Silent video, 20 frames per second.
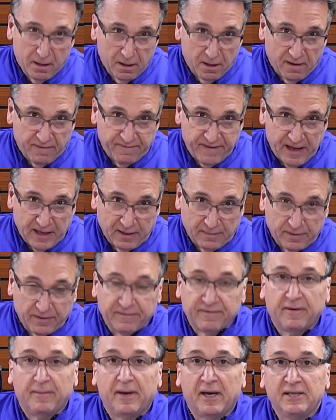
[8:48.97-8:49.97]
available
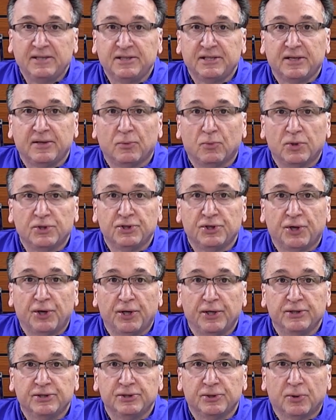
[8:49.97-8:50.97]
from us at the wood
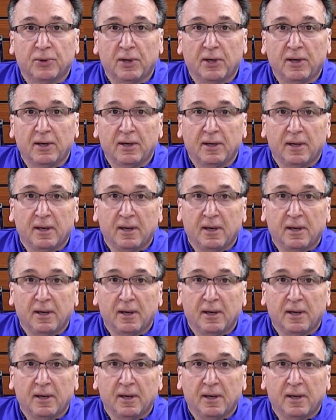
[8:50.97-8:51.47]
turning store.